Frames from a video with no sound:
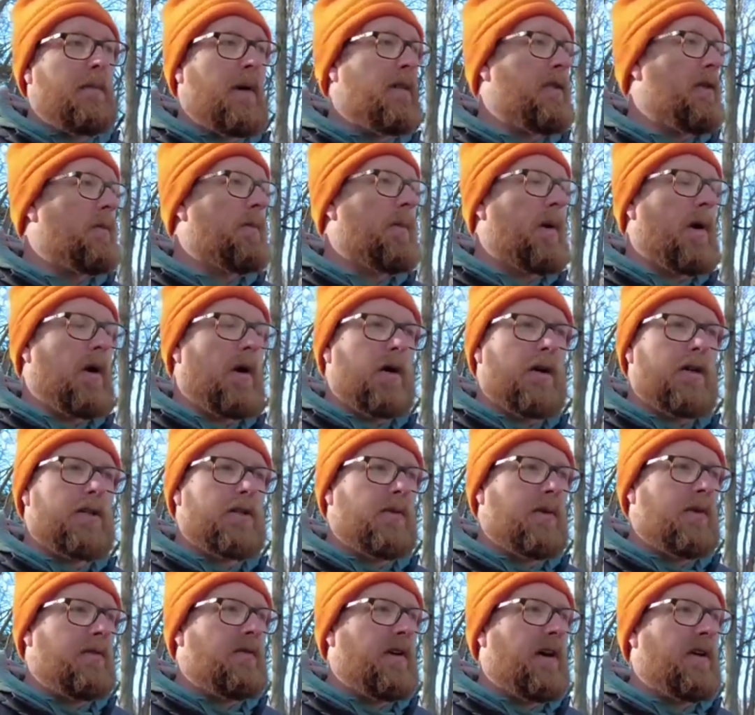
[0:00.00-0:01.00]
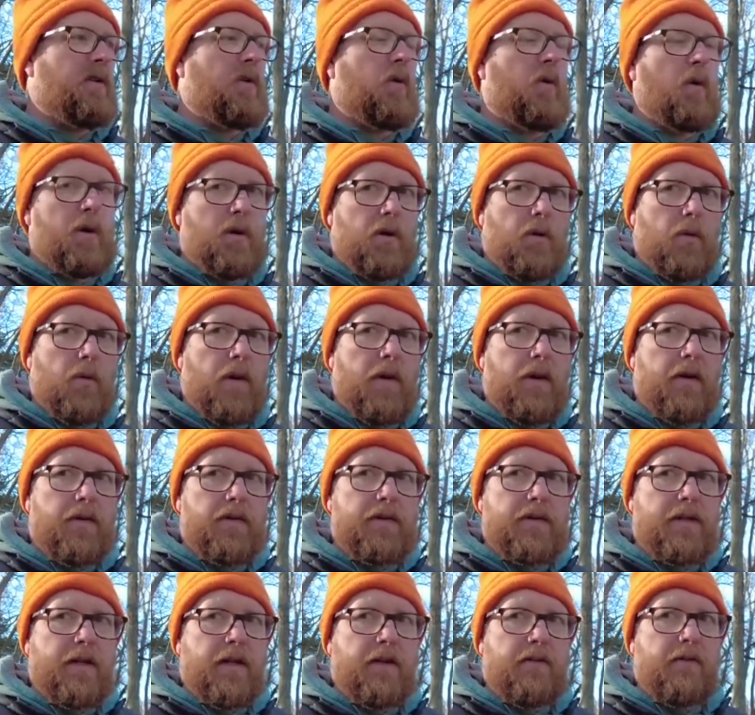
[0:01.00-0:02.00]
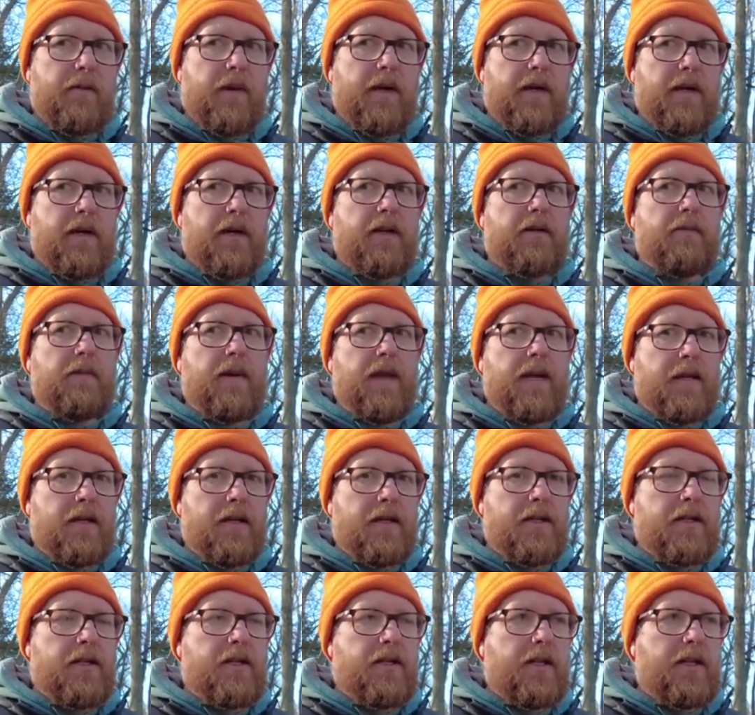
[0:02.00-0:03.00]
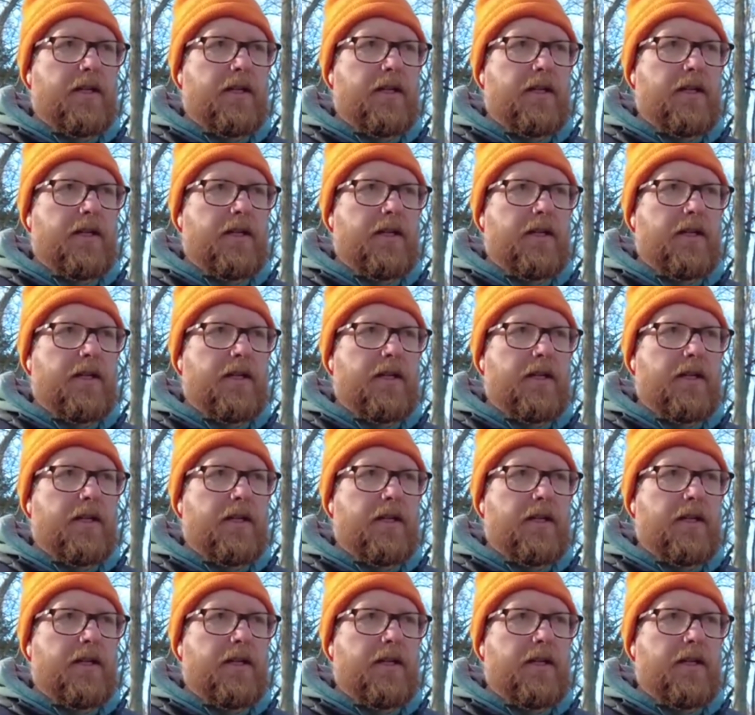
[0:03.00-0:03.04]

Other parks, we found oil wells that have been unmanaged.